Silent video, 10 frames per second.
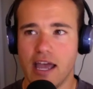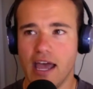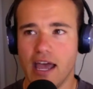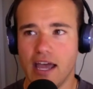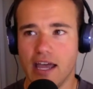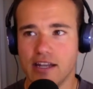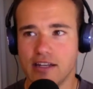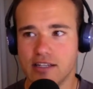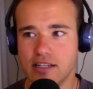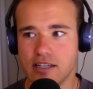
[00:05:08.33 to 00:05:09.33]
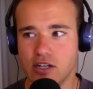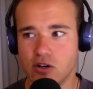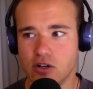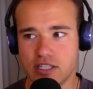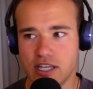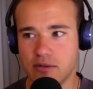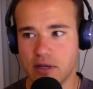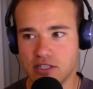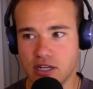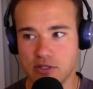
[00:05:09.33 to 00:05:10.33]
and because he had
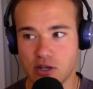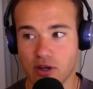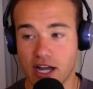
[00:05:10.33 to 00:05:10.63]
mentioned he was going,